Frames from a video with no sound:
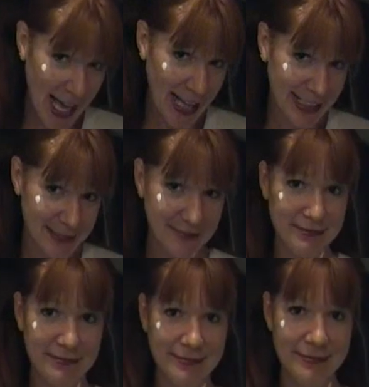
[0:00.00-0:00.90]
one's had
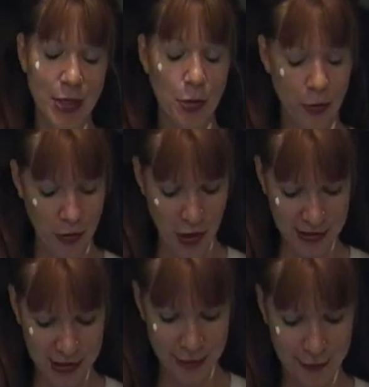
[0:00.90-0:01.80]
it, we're
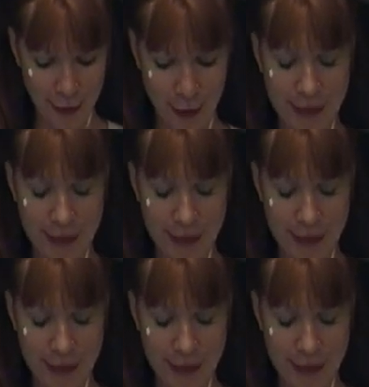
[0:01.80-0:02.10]
on to the